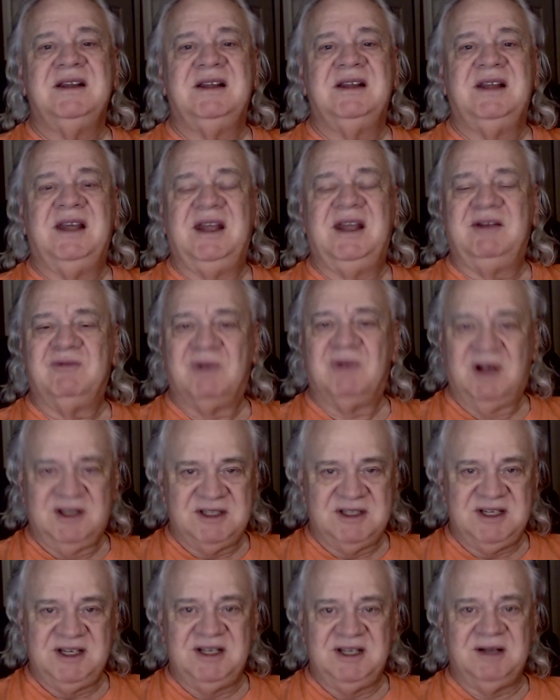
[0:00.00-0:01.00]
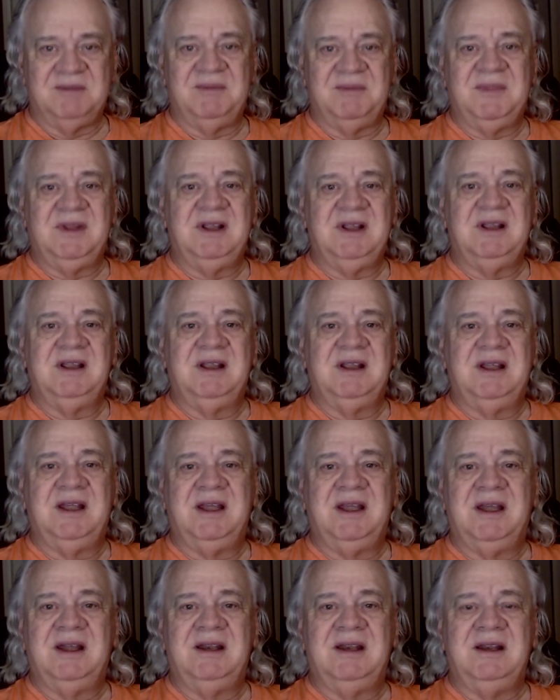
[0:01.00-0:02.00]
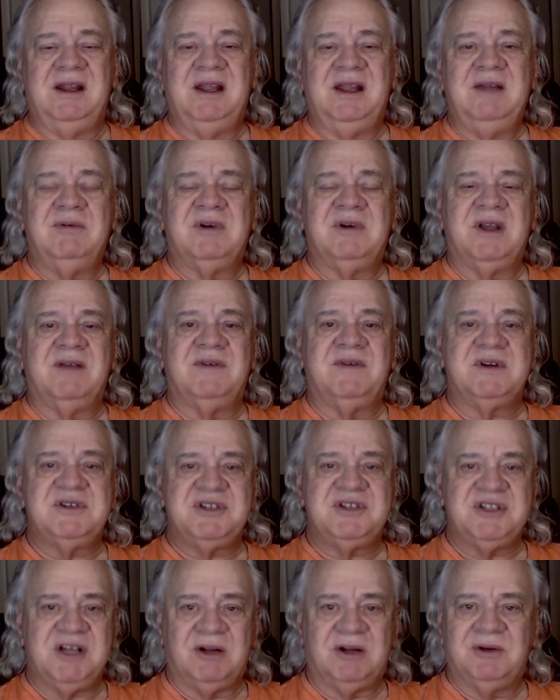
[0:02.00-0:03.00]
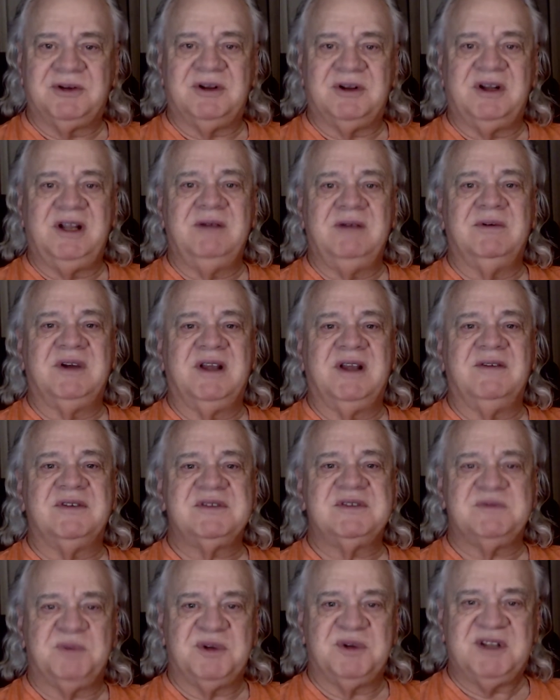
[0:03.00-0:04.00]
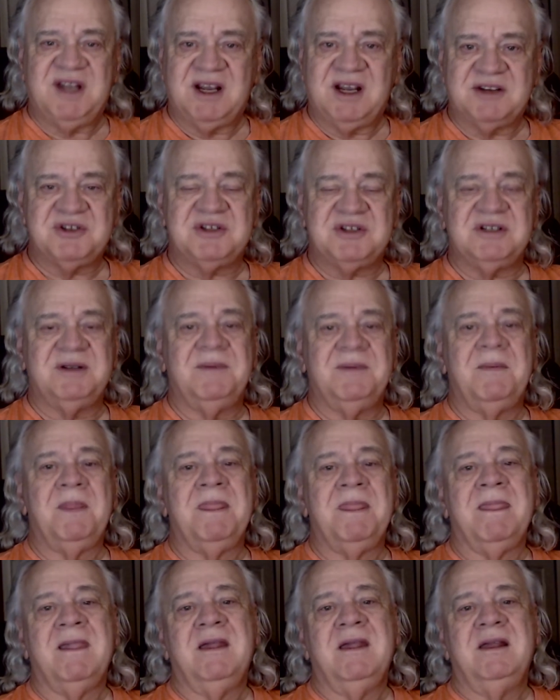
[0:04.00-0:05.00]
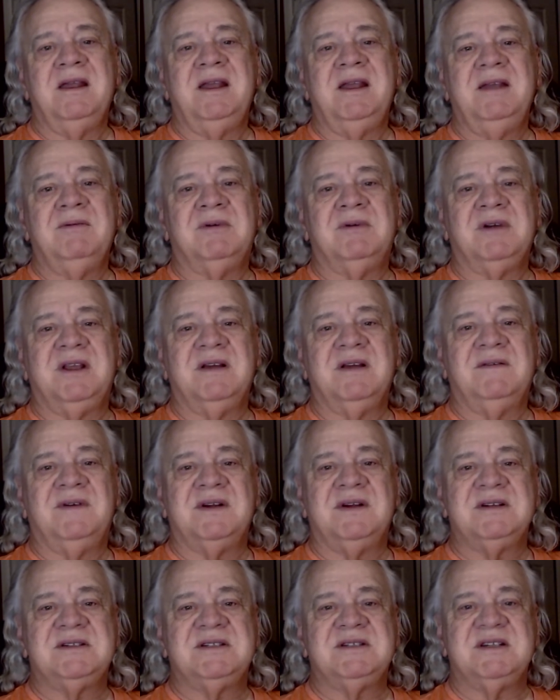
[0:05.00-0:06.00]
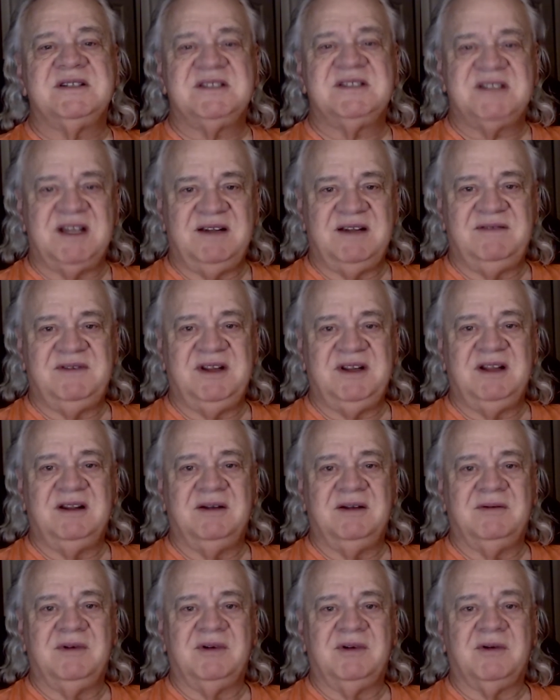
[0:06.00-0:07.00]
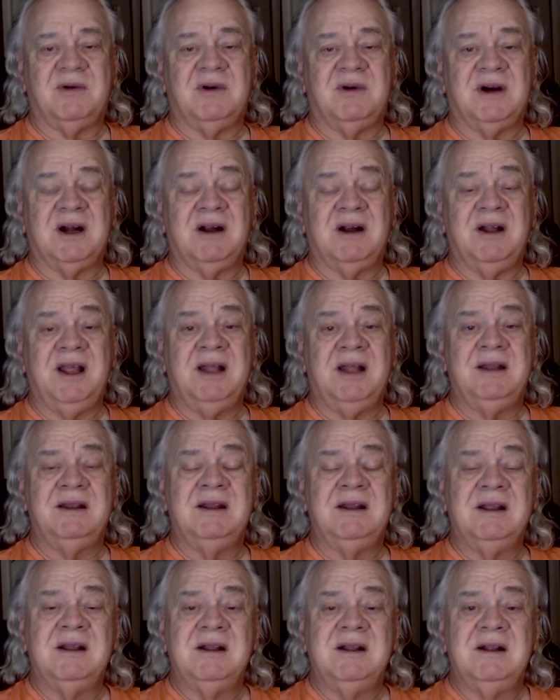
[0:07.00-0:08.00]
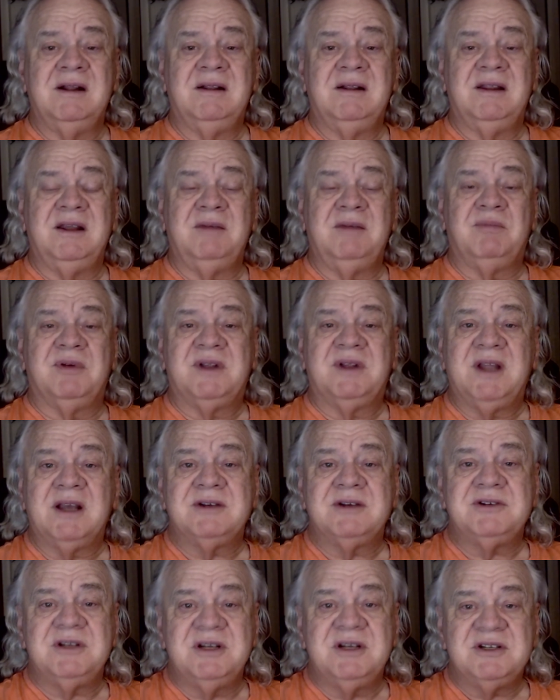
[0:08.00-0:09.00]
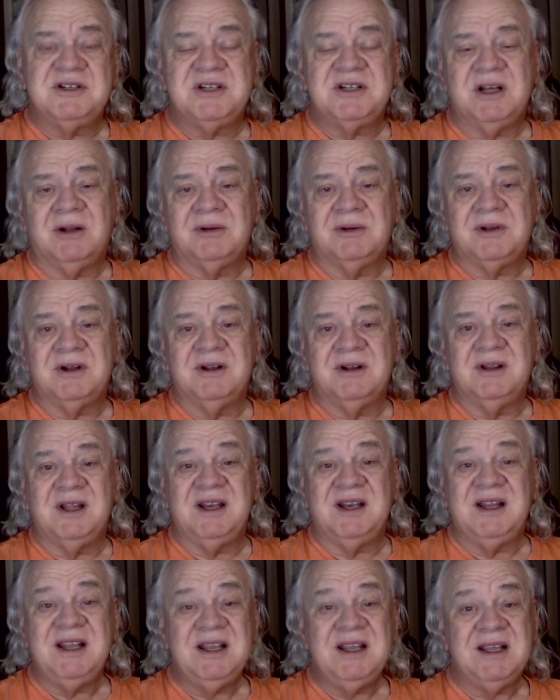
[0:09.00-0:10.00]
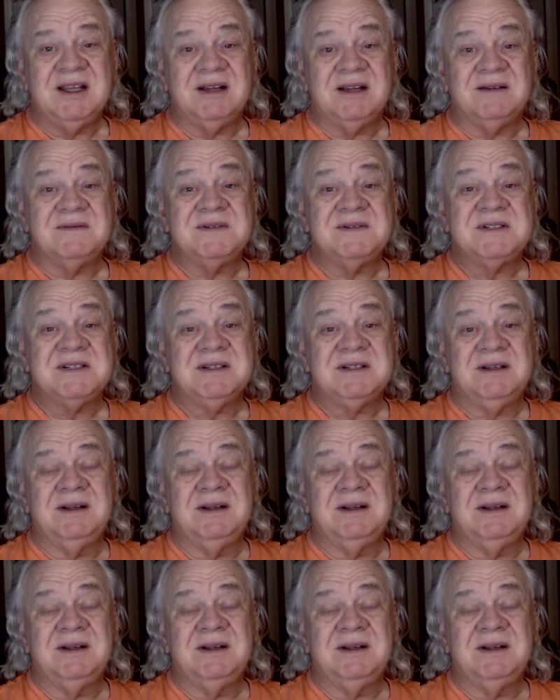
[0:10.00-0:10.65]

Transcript: and run to Him. And He will give us shelter. He will give us protection. He will give us the safety that we require. And the protection and shelter that He gives